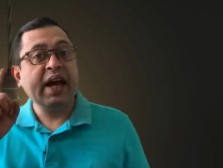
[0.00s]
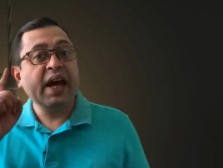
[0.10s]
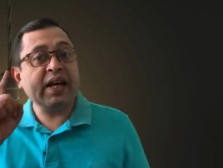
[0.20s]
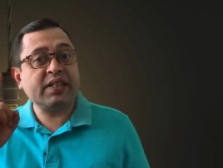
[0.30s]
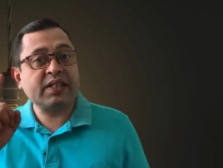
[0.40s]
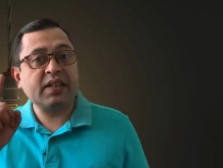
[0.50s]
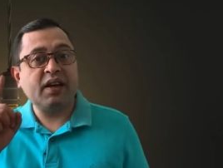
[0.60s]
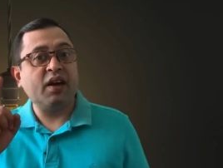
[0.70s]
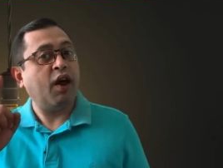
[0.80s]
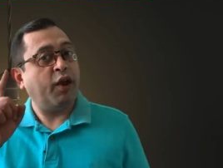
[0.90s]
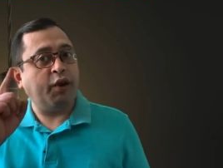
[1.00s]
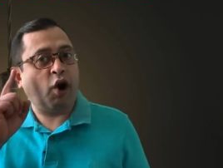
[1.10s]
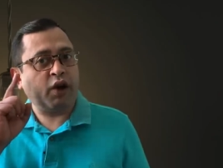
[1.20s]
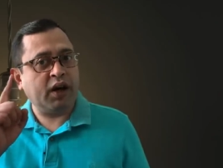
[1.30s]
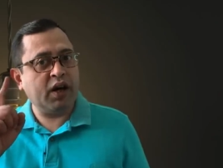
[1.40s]
His,
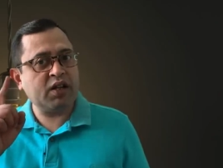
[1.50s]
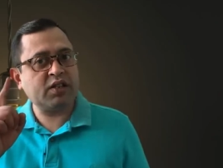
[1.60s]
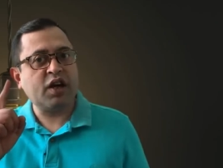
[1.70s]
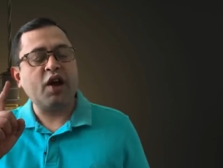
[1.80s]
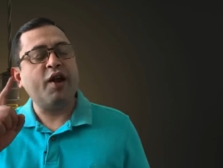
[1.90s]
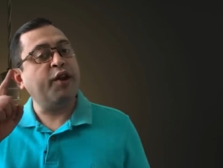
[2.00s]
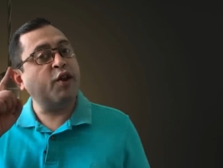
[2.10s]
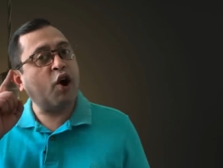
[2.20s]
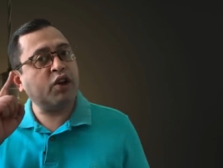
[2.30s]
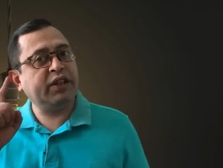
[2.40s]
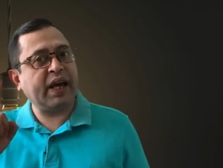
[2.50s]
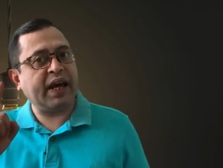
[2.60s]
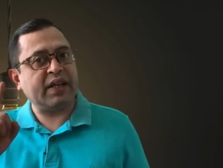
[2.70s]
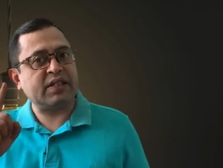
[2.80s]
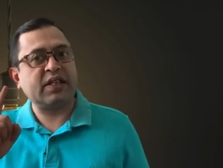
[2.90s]
not hers, not
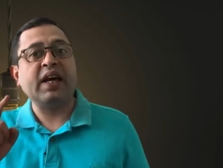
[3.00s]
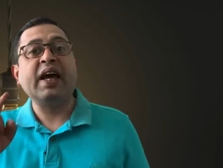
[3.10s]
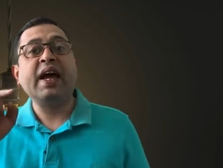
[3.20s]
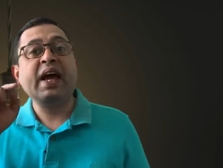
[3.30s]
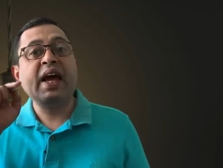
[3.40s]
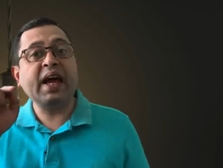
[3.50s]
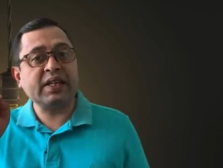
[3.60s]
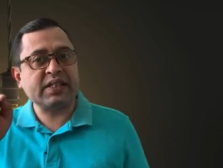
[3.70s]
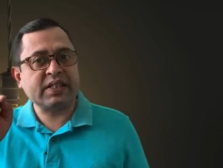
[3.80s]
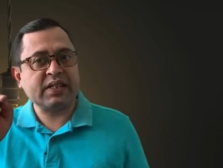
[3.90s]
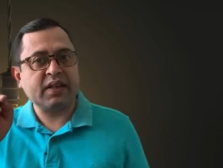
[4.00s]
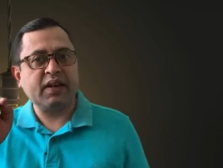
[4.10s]
theirs. His